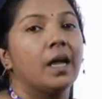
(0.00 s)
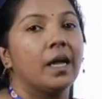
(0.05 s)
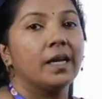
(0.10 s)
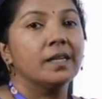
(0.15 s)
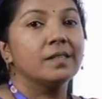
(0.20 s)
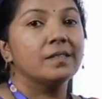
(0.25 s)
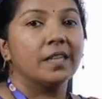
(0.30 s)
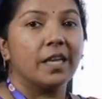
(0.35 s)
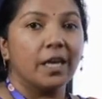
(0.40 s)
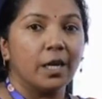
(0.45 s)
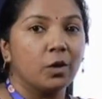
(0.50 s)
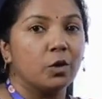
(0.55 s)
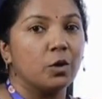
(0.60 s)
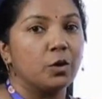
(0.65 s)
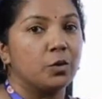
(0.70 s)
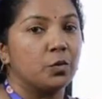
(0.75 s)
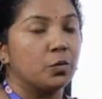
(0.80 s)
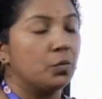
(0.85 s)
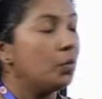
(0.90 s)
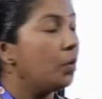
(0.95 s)
is
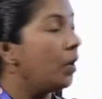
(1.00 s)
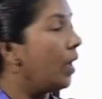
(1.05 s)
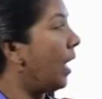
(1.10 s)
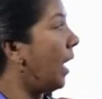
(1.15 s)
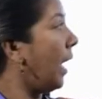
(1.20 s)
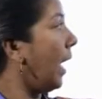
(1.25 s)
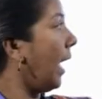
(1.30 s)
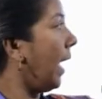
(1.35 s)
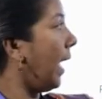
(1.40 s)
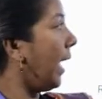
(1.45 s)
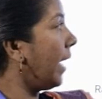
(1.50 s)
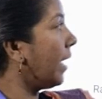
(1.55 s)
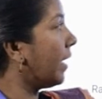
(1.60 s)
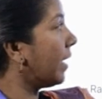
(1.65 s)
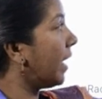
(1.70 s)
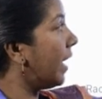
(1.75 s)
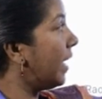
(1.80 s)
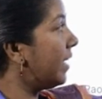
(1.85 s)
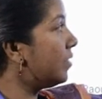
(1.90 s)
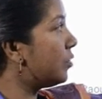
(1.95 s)
equal to a
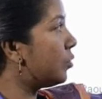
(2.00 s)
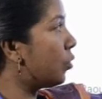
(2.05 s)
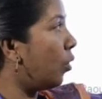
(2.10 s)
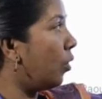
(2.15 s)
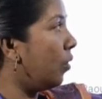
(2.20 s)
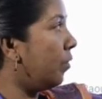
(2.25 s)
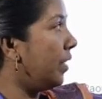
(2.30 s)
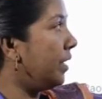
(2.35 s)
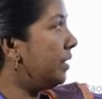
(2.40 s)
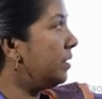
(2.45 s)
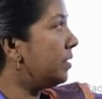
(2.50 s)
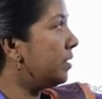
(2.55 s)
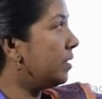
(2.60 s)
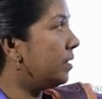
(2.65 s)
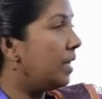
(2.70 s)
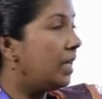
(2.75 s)
chi solvent,